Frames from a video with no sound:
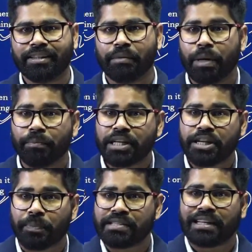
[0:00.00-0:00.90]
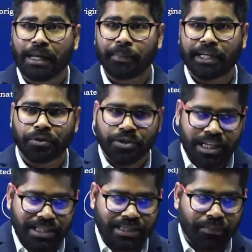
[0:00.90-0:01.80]
The membership is limited to
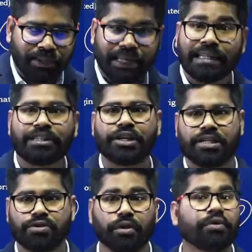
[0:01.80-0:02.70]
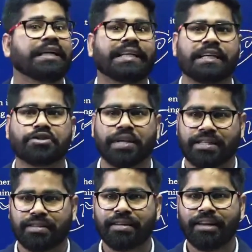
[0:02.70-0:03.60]
just some countries, sovereign
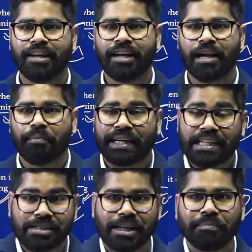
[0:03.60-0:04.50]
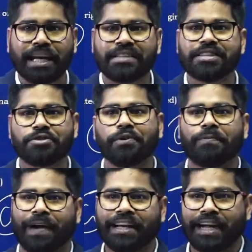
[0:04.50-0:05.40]
countries. But in some cases, you will
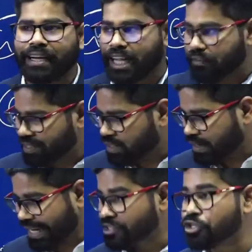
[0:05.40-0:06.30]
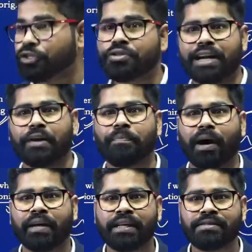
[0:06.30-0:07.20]
find that even the NGOs are
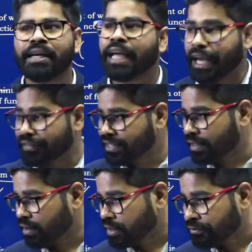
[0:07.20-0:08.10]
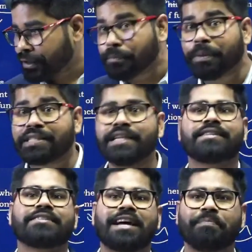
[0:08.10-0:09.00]
parties, even the different
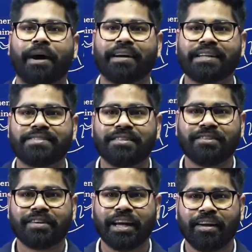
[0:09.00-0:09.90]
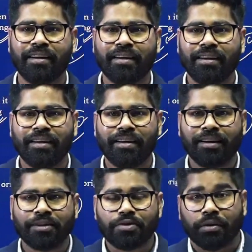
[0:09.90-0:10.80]
businesses are parties. Okay.
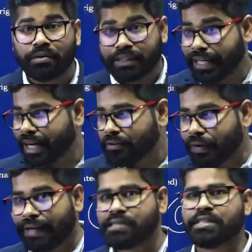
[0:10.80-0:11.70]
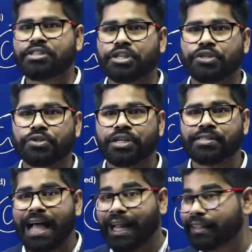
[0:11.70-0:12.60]
So there are various
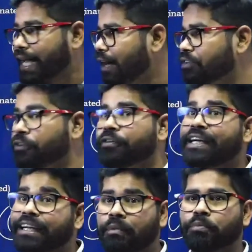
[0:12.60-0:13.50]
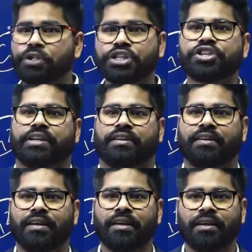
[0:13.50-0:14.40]
institutions and they have different composition.
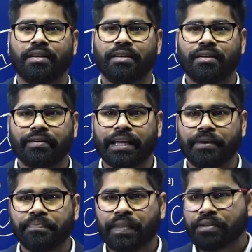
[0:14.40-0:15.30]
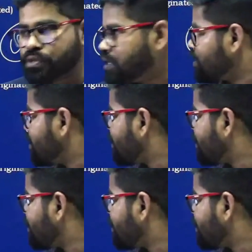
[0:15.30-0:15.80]
Okay. So this